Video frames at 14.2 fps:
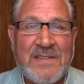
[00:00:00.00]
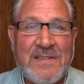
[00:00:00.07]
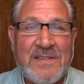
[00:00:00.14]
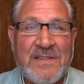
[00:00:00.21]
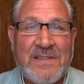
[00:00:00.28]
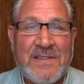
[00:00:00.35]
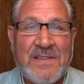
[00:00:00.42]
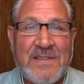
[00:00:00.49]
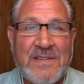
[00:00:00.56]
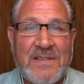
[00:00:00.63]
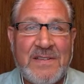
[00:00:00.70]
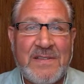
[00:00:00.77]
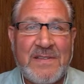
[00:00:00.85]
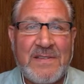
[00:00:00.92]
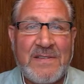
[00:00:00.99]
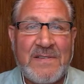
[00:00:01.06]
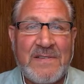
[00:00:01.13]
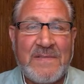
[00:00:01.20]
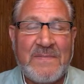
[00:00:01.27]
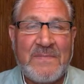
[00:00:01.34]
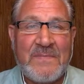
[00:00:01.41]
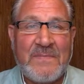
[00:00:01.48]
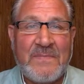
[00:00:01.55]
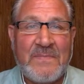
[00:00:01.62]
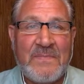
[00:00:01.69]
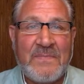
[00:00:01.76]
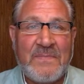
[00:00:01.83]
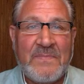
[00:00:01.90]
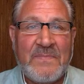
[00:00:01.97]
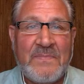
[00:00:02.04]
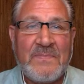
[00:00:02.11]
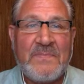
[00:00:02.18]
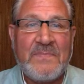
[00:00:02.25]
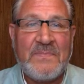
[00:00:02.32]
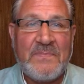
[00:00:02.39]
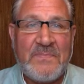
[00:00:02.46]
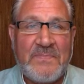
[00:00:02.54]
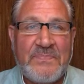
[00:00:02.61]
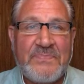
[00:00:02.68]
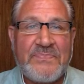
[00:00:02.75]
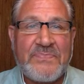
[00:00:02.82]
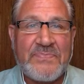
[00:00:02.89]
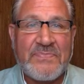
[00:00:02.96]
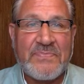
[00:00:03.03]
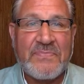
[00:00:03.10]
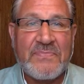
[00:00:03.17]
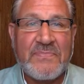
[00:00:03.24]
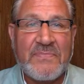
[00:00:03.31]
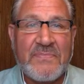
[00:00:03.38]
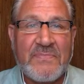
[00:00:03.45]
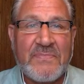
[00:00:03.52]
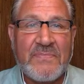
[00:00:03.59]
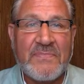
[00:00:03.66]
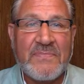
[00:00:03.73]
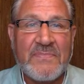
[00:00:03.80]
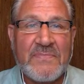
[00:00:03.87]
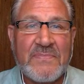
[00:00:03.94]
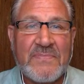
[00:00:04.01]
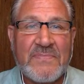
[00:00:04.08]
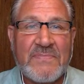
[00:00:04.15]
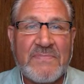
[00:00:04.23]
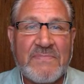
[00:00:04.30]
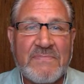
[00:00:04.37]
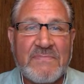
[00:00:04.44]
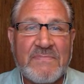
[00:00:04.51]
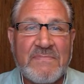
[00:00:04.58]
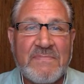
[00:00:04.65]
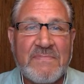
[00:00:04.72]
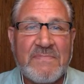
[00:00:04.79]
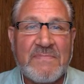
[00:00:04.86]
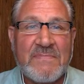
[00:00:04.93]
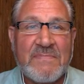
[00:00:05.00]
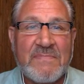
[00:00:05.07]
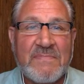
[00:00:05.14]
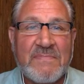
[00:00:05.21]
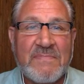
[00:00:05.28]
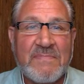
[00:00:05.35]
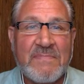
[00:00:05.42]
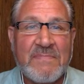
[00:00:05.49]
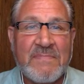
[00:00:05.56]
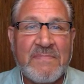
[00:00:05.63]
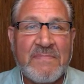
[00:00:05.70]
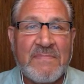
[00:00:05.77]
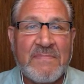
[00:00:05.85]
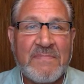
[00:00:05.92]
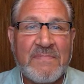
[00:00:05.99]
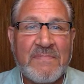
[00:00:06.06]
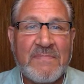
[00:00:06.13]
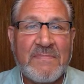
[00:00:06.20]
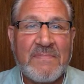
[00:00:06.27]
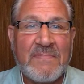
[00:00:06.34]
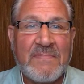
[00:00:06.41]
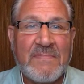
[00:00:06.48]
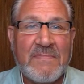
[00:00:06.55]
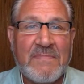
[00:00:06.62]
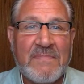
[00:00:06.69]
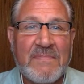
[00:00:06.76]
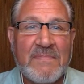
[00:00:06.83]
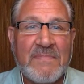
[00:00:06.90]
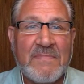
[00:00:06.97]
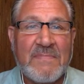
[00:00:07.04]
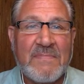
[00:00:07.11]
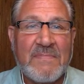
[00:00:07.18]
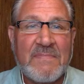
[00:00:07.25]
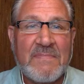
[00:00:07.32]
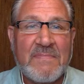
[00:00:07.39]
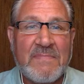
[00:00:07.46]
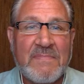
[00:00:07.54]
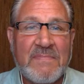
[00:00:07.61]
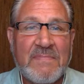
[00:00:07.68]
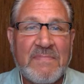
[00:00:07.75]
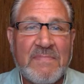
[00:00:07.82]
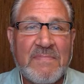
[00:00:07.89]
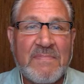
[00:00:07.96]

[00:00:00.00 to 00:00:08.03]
(not speaking)